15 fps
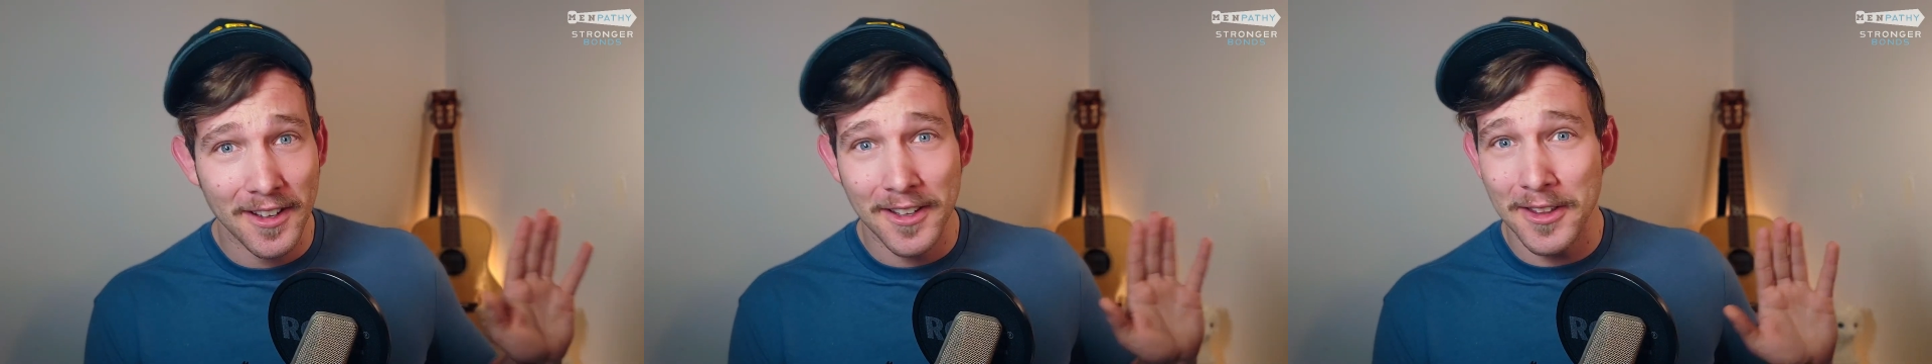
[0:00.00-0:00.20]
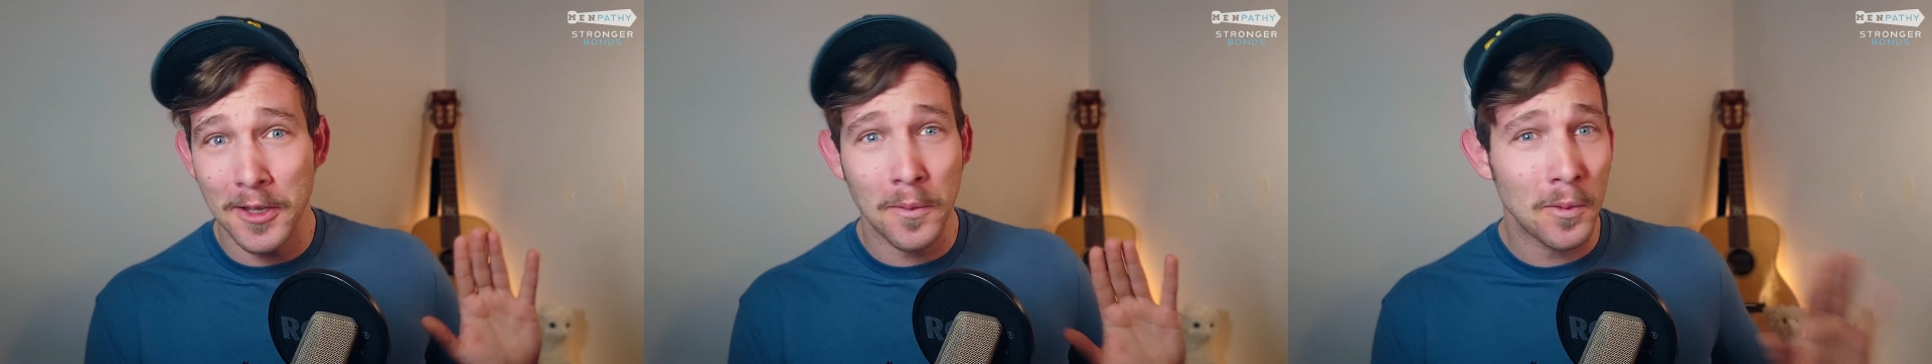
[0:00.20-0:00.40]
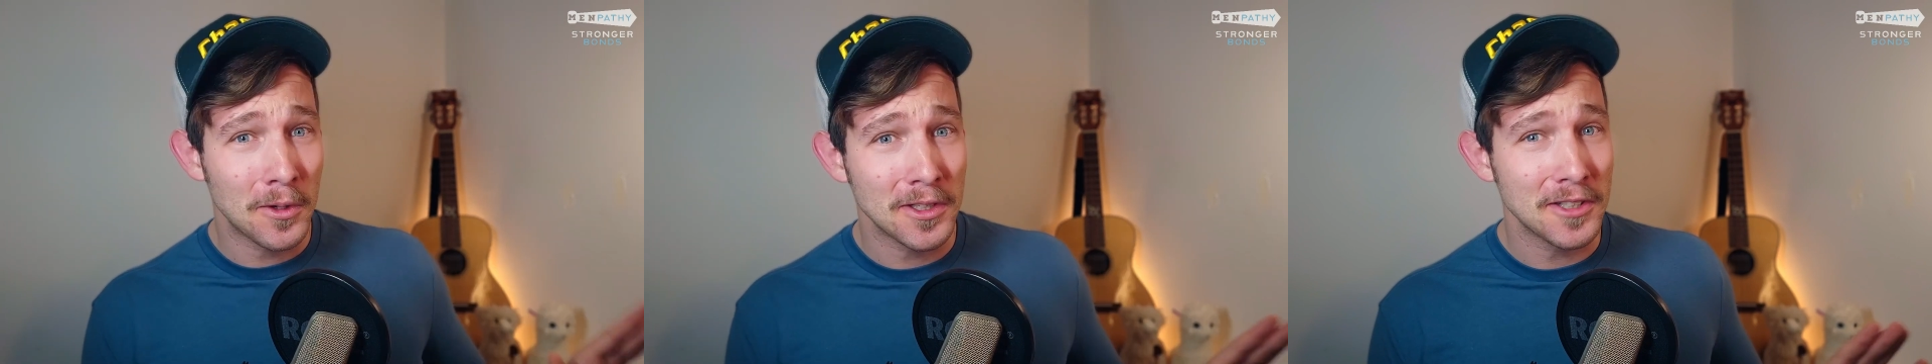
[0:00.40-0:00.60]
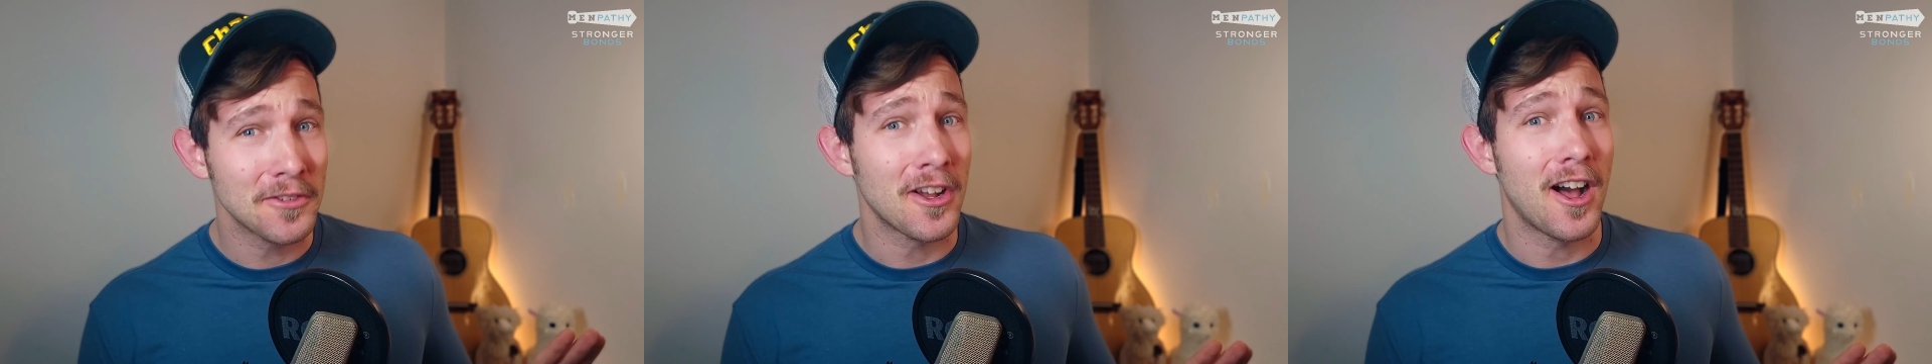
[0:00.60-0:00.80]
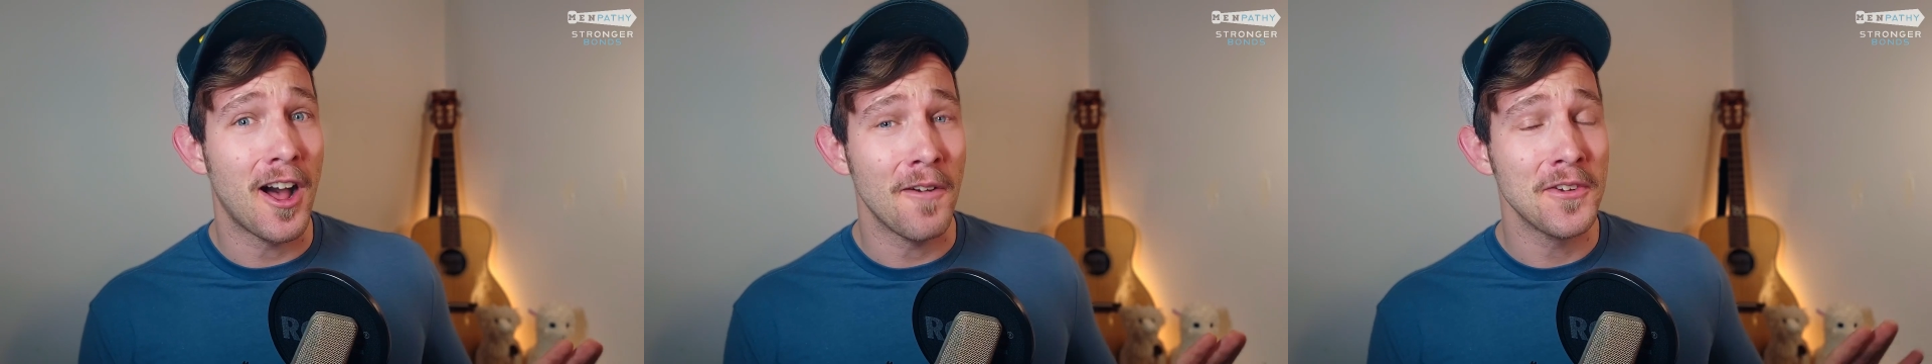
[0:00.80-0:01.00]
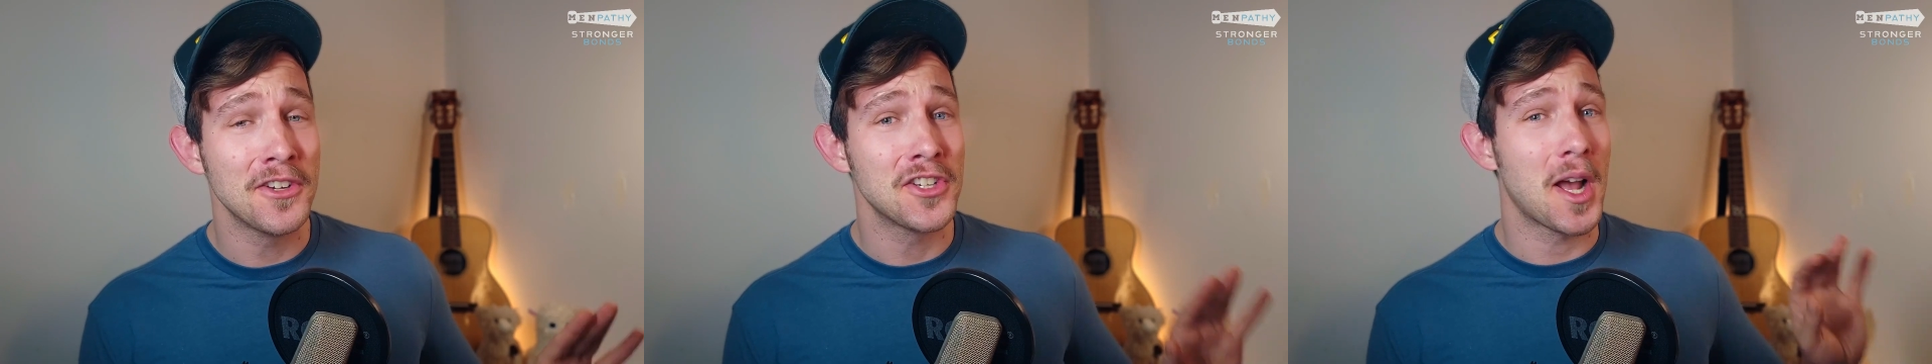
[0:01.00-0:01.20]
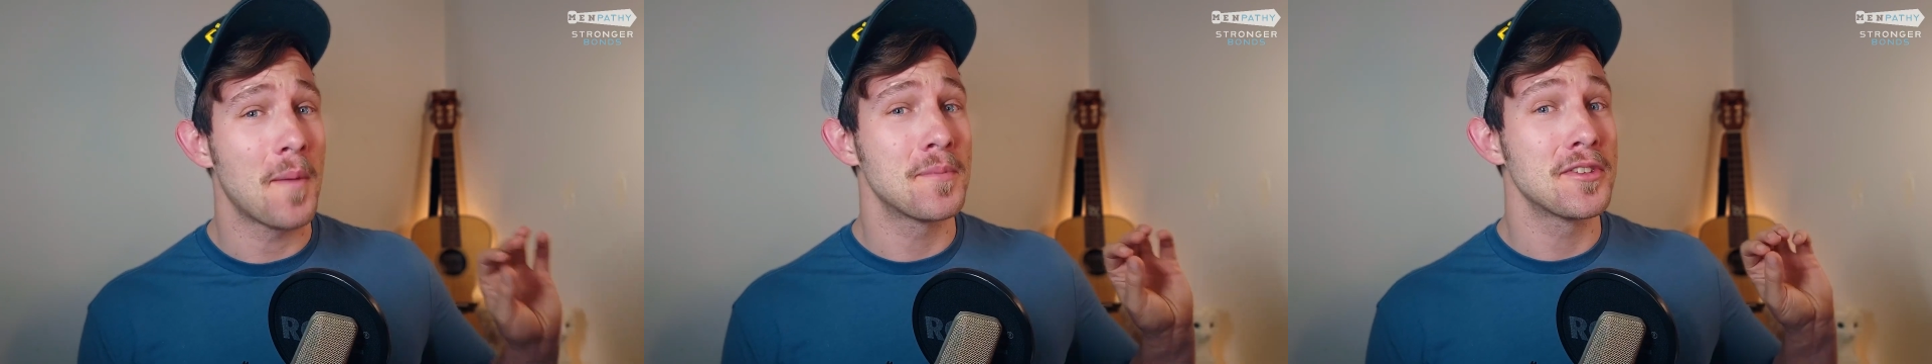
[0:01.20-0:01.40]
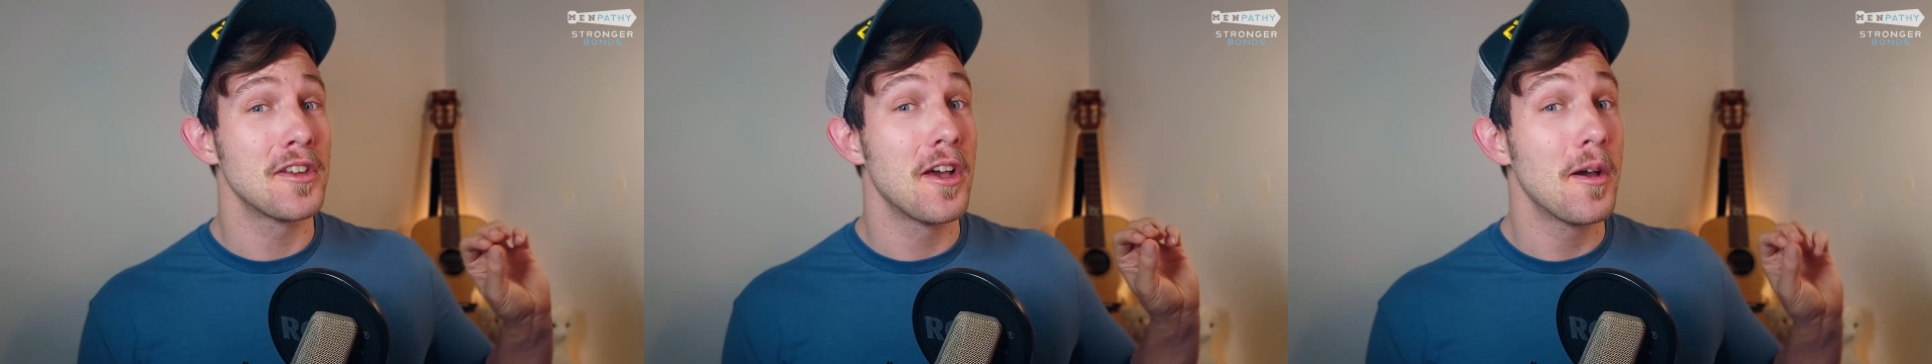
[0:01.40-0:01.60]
the world of coffee shops